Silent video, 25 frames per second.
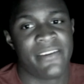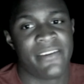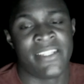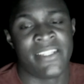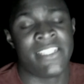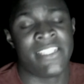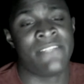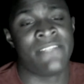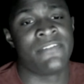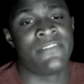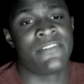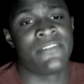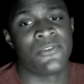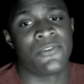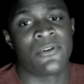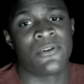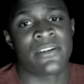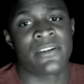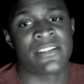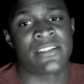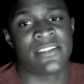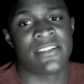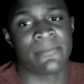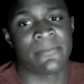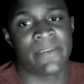And even if you
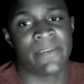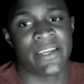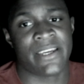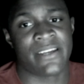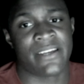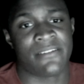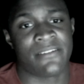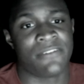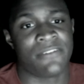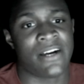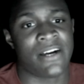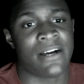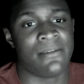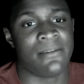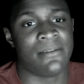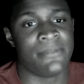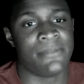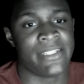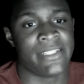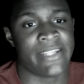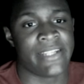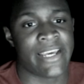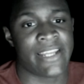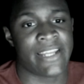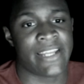are sitting back at a fob
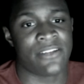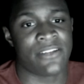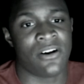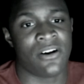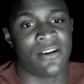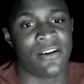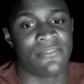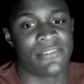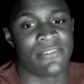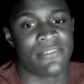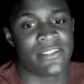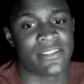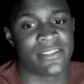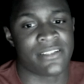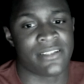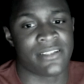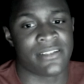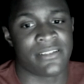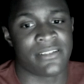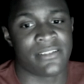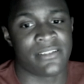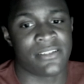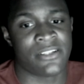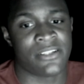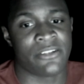and at an office and
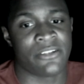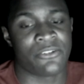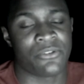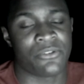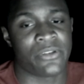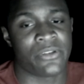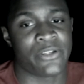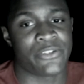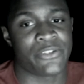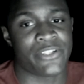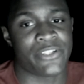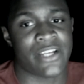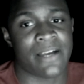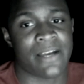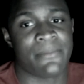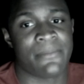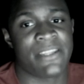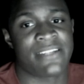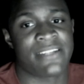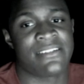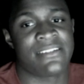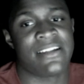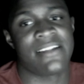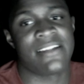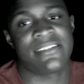doing your
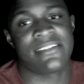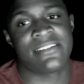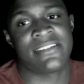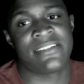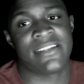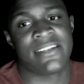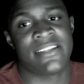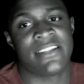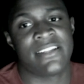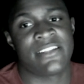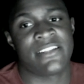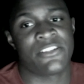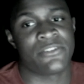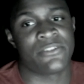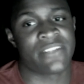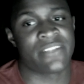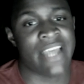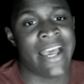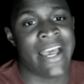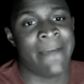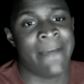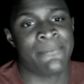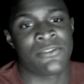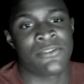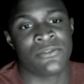job, that's not to say that there's
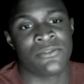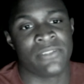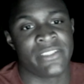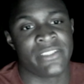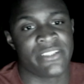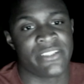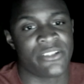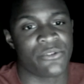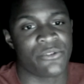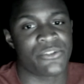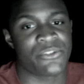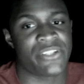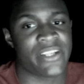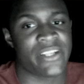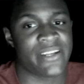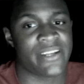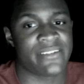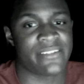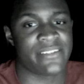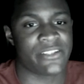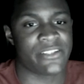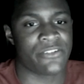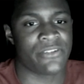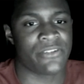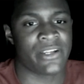absolutely no
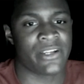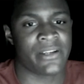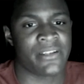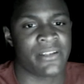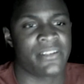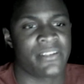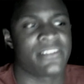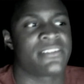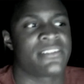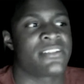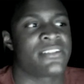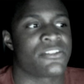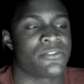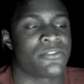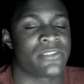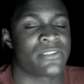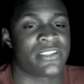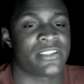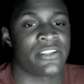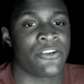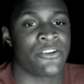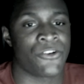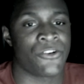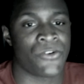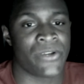chance that you're not going to get
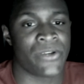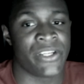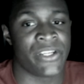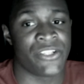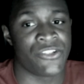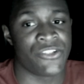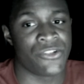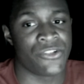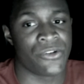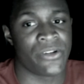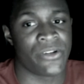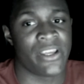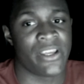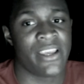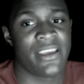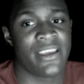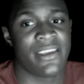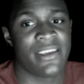seriously hurt or injured